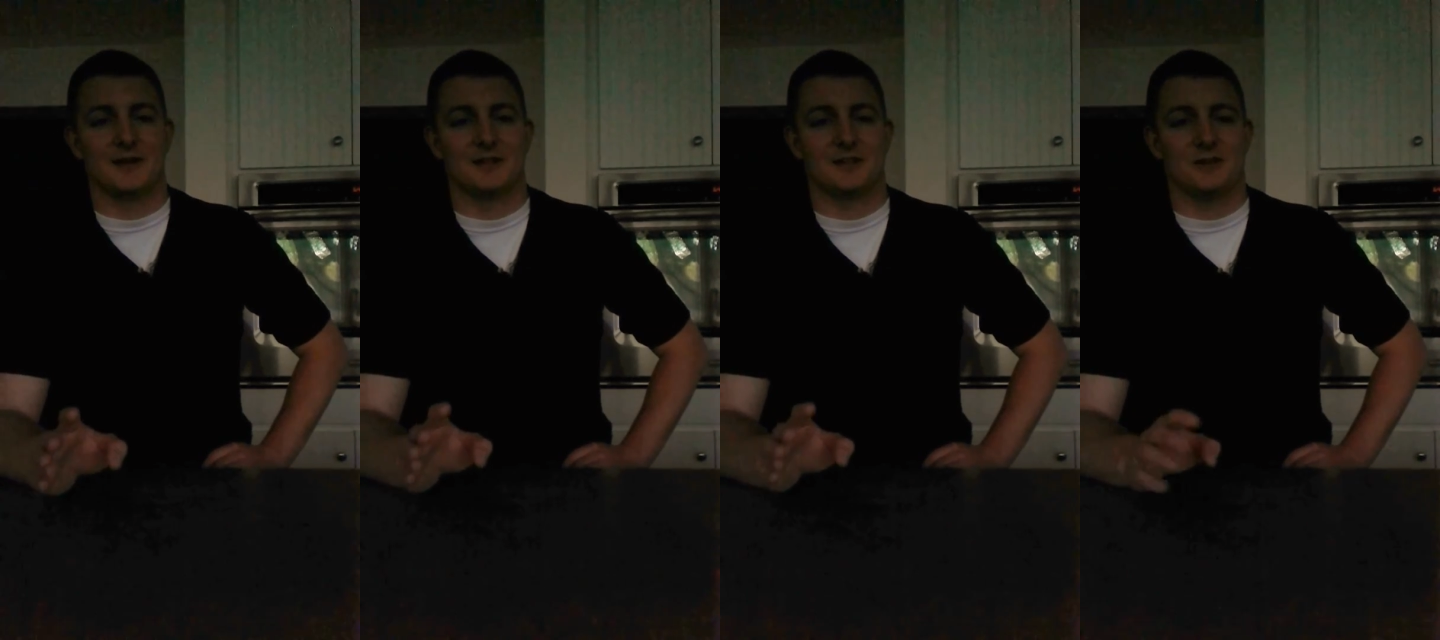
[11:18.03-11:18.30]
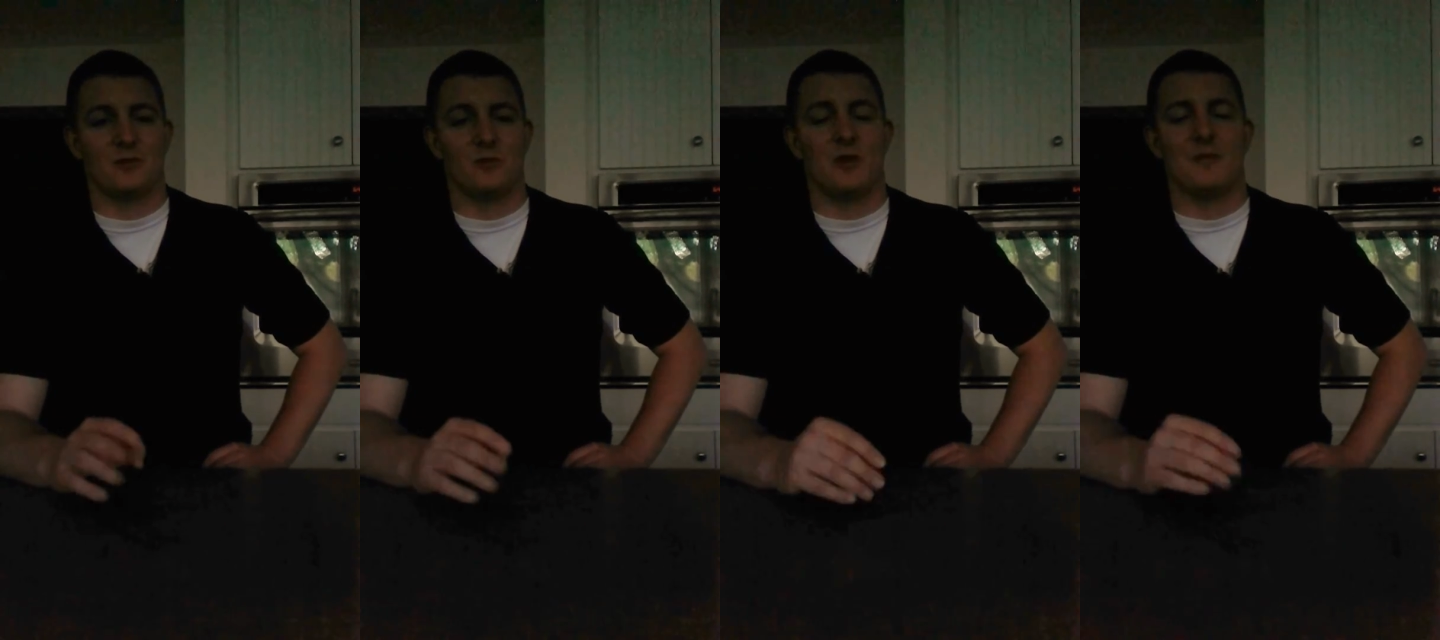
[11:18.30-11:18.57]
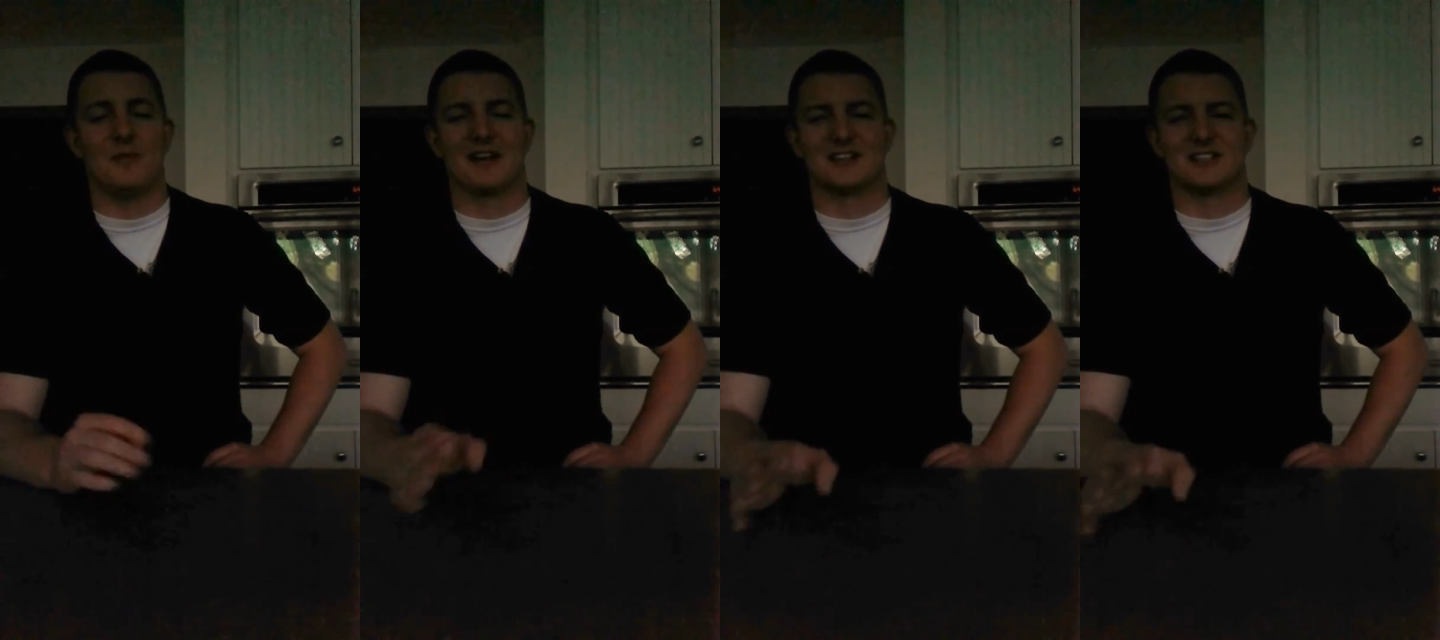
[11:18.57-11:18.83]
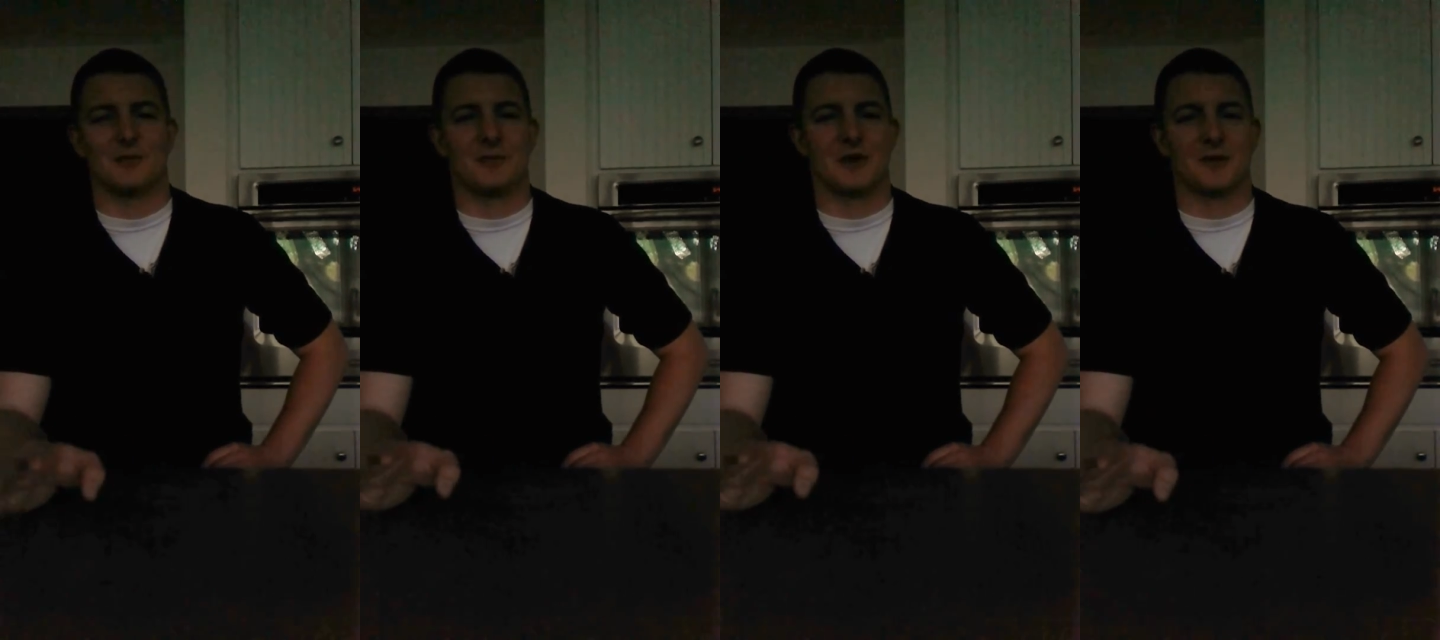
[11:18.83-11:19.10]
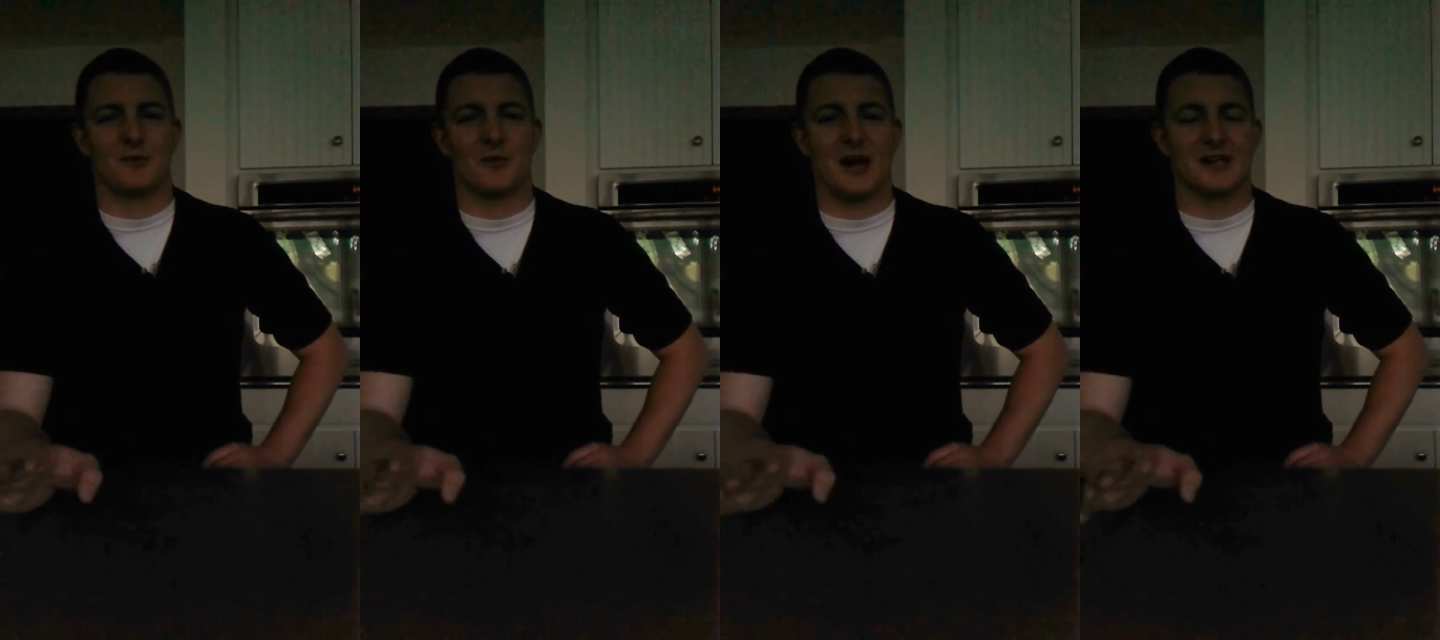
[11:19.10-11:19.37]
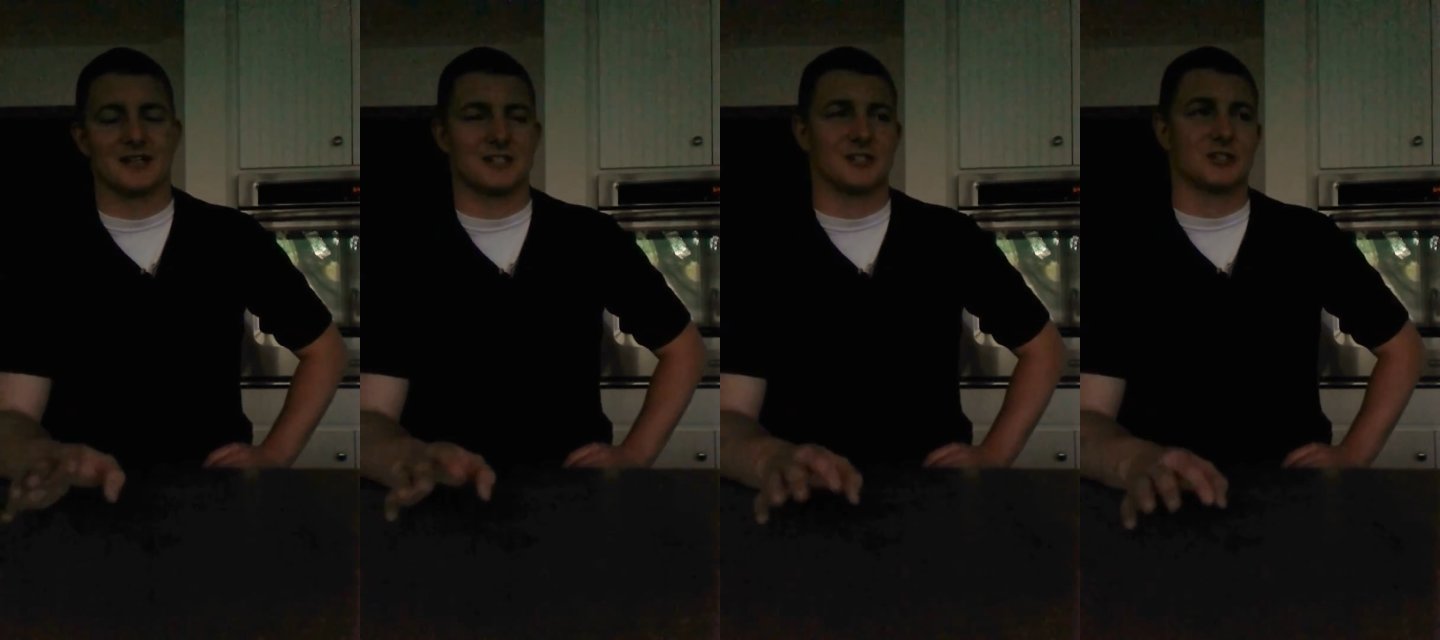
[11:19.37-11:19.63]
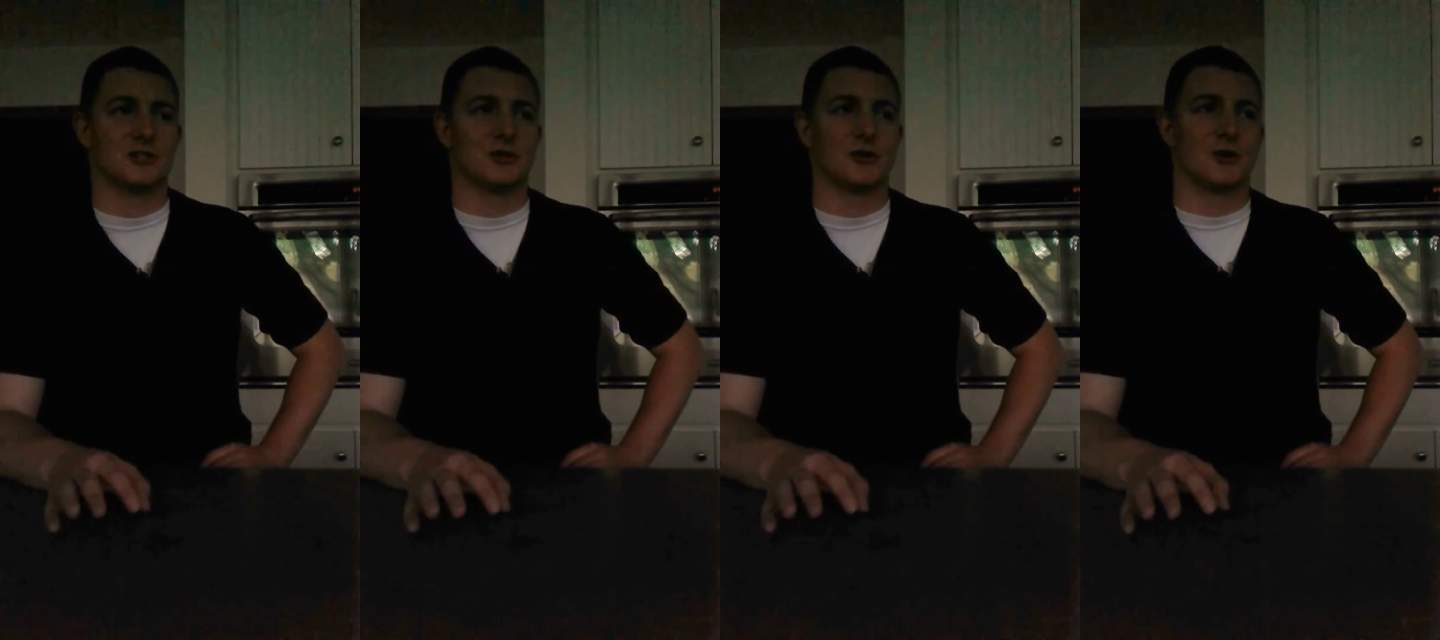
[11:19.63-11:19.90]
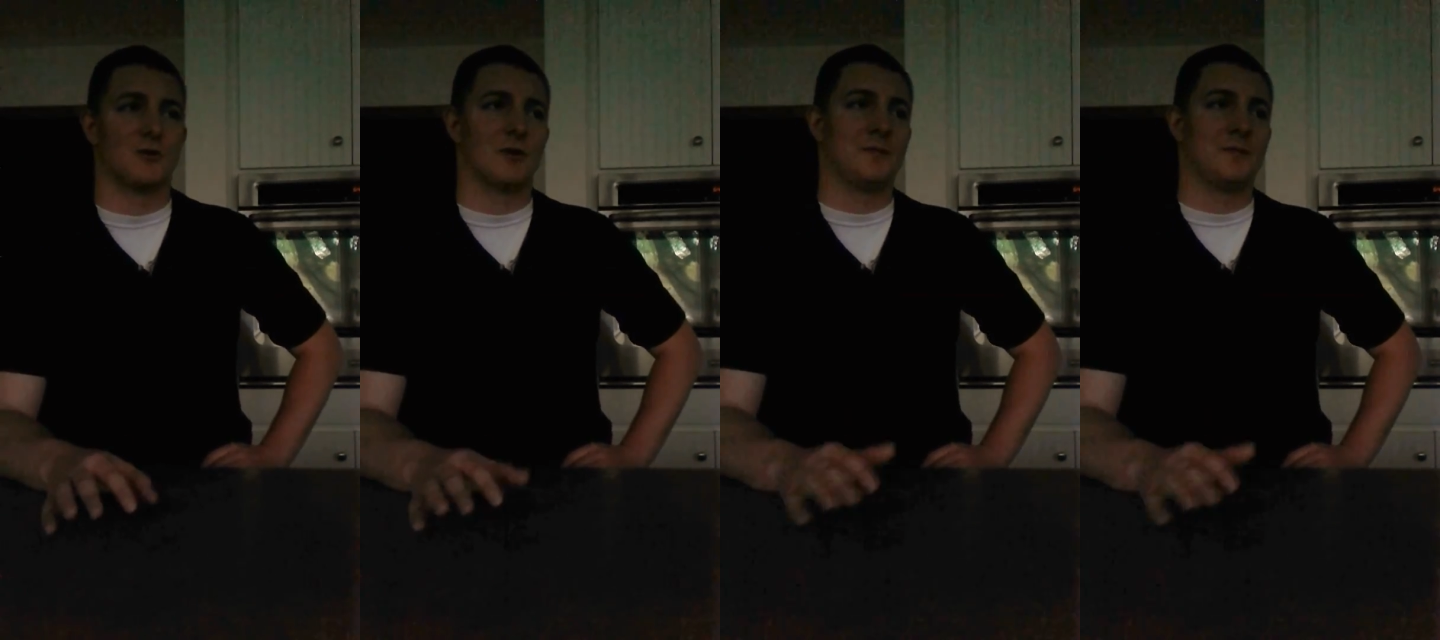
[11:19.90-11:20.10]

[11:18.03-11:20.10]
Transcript: what makes somebody prostitute or what